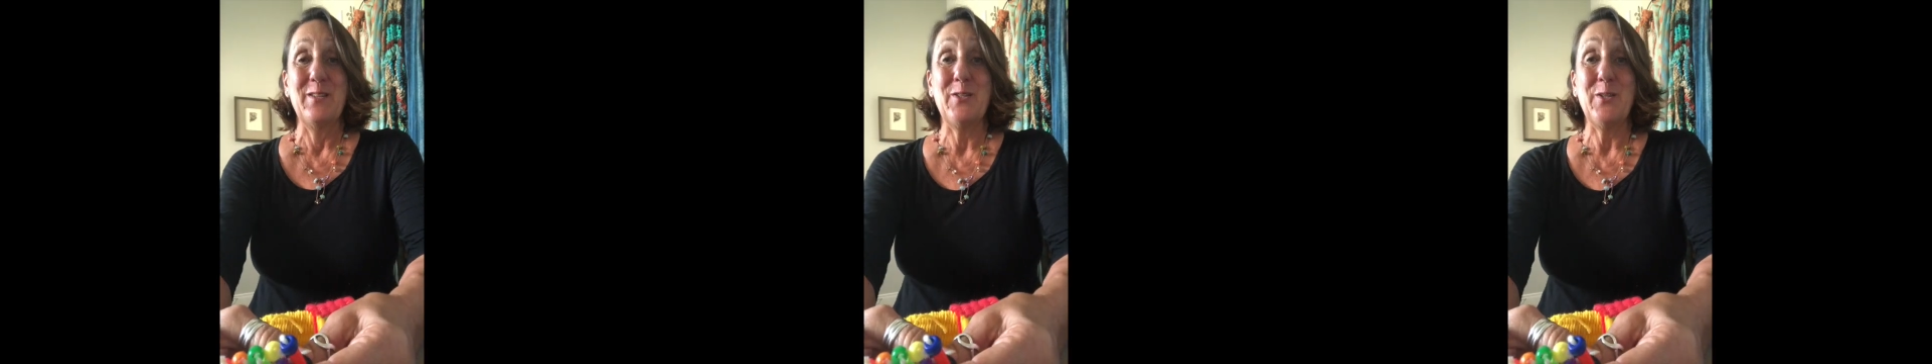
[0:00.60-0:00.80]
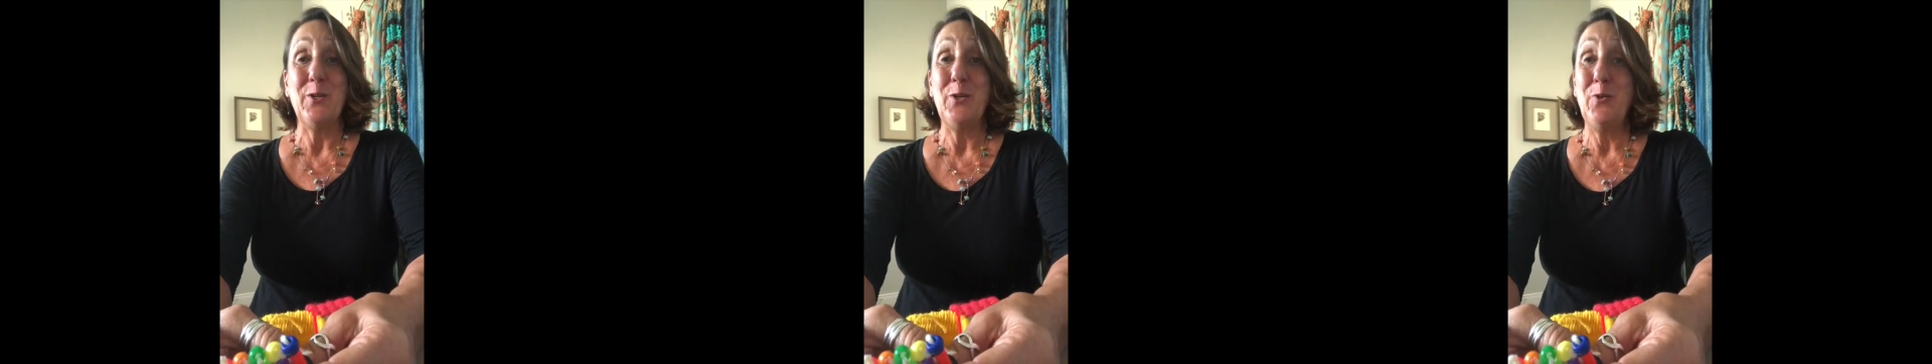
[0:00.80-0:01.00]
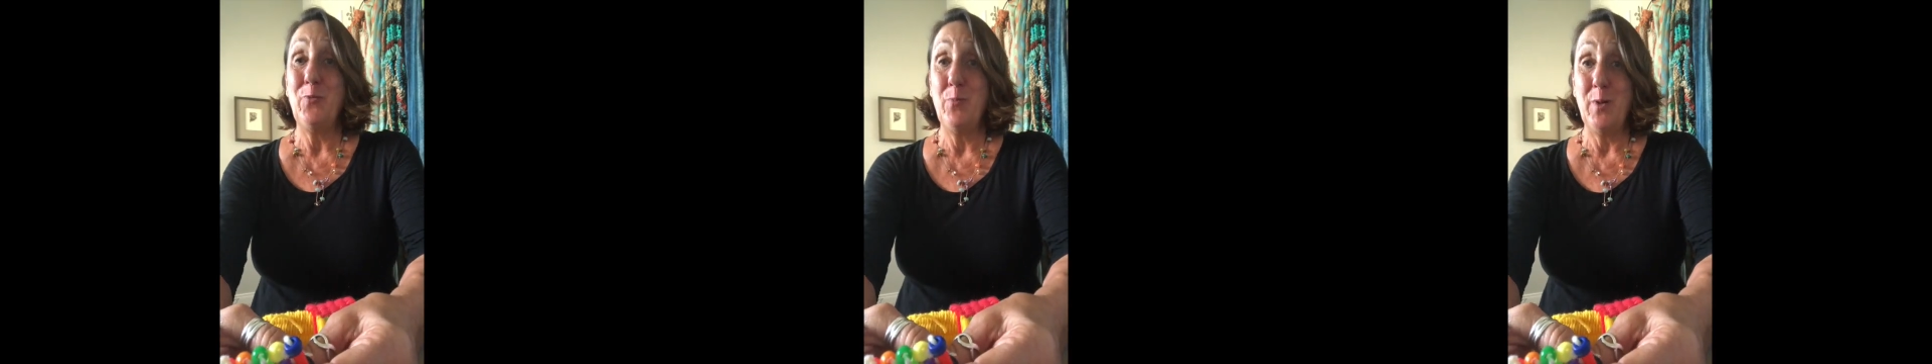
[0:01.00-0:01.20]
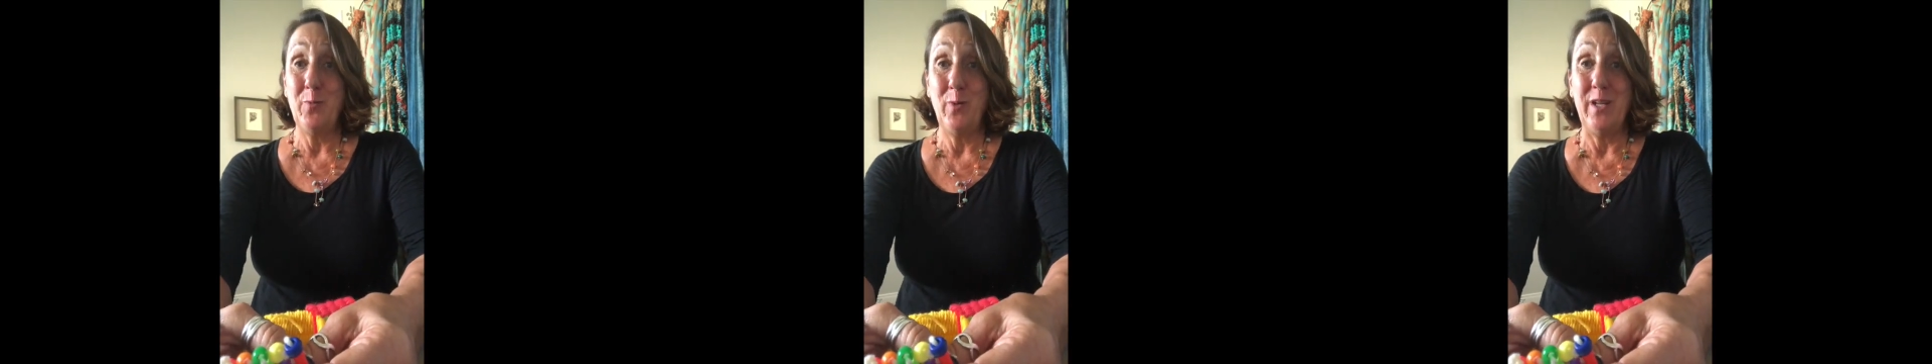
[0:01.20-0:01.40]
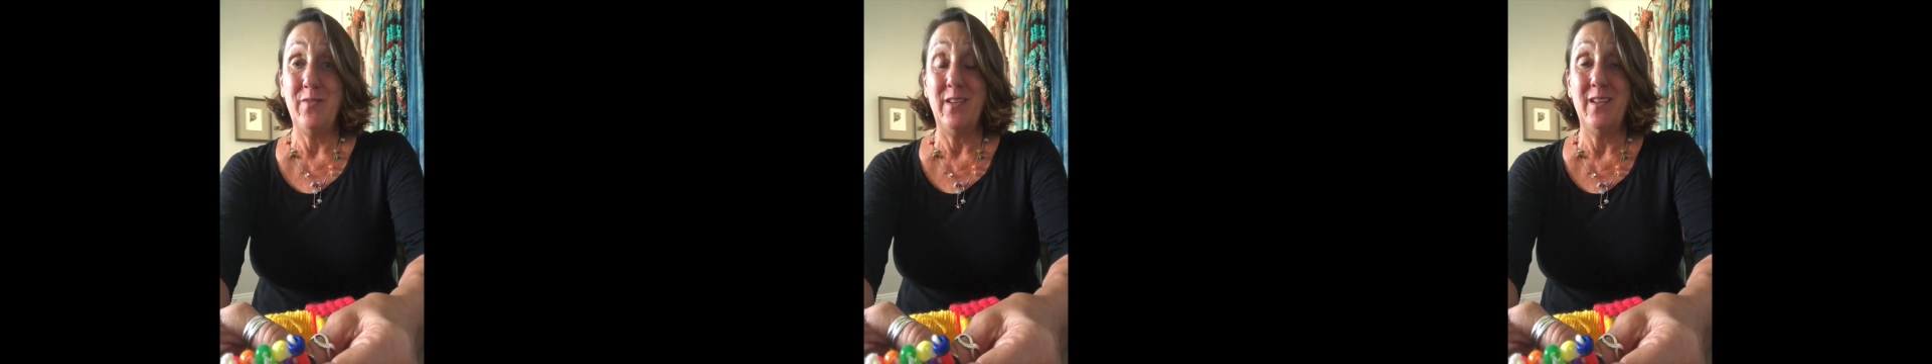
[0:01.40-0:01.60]
So you've been
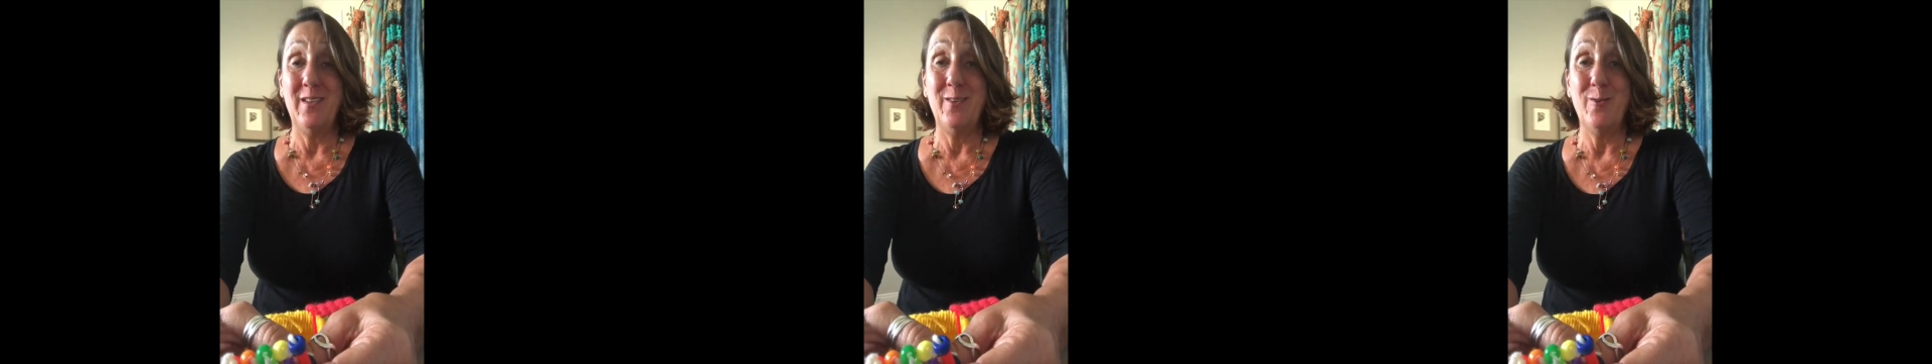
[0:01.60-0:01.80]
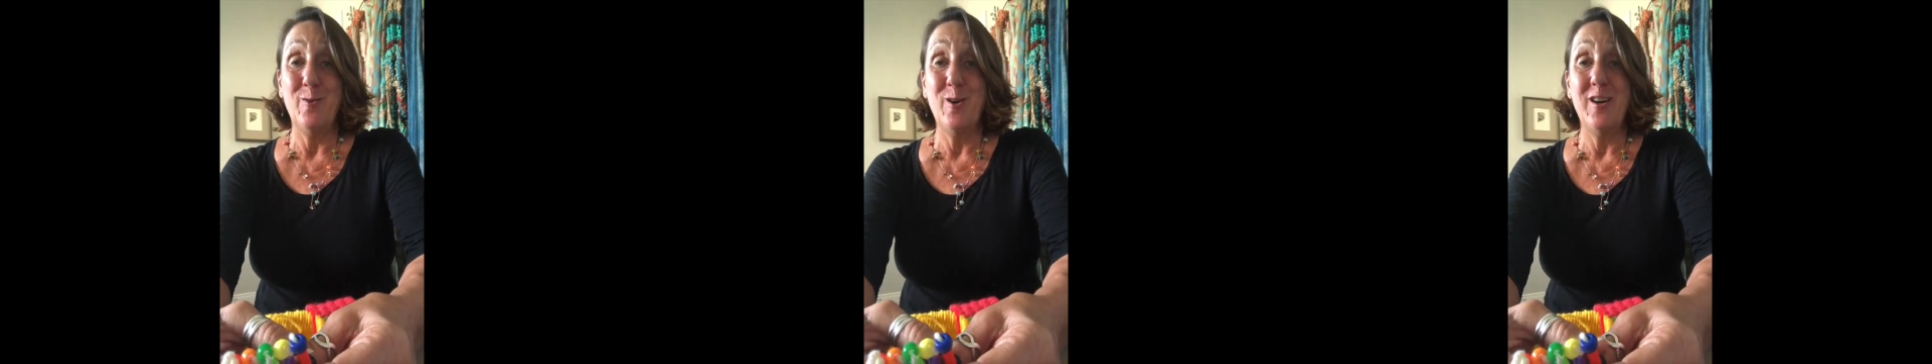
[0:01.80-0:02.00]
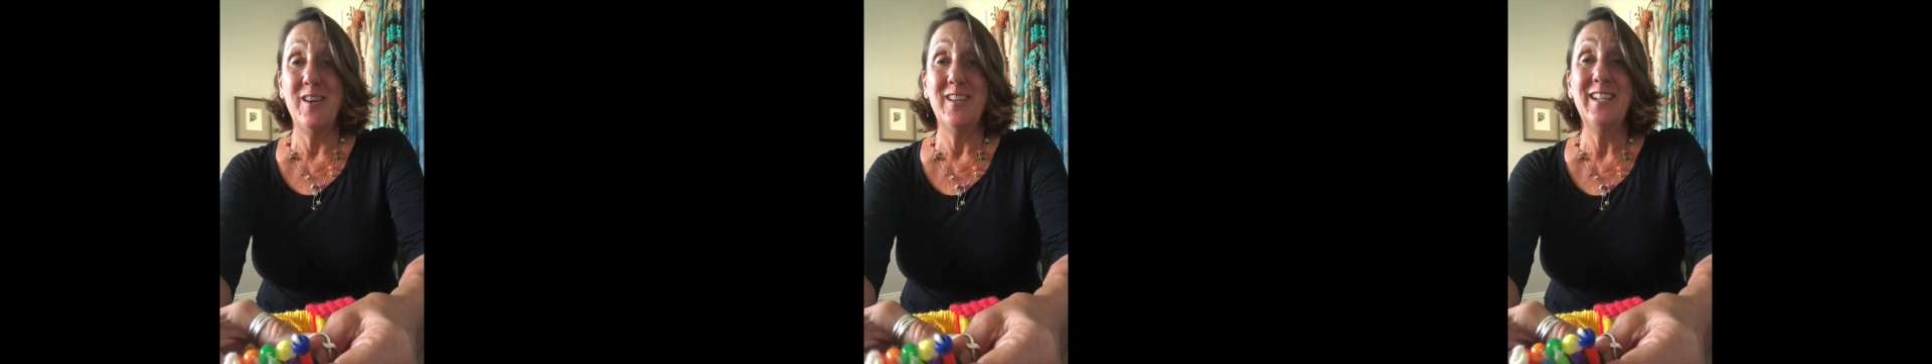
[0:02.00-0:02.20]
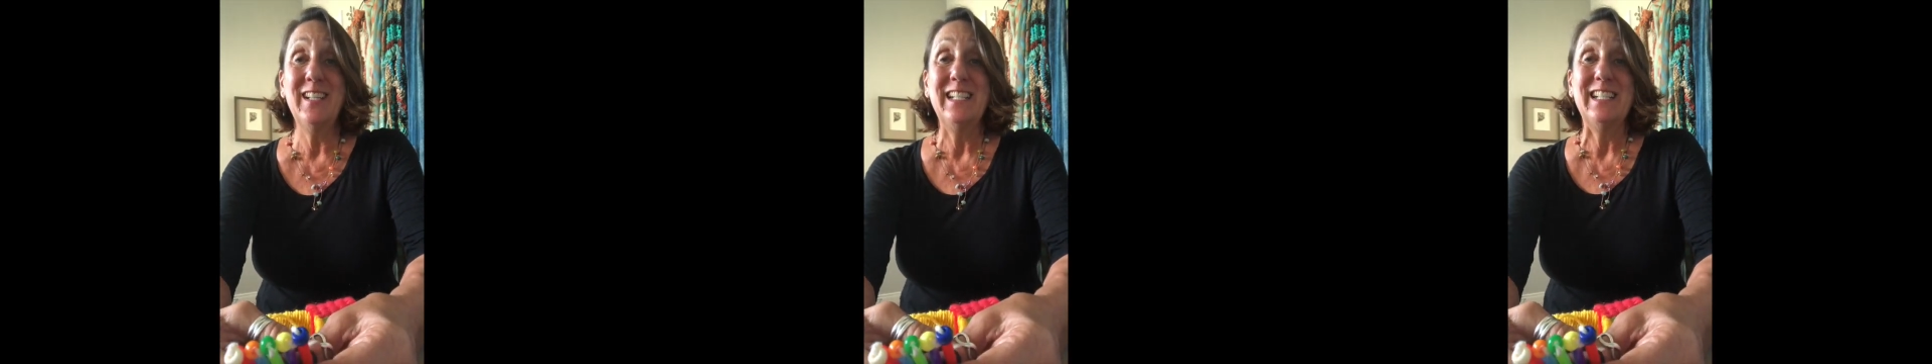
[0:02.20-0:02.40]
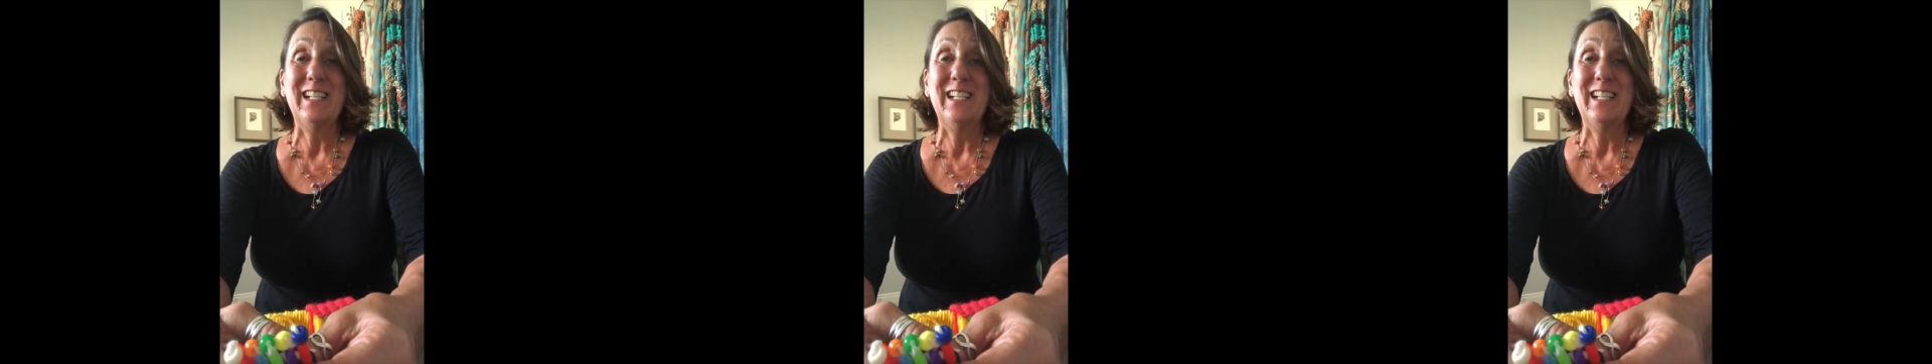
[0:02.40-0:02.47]
weaving your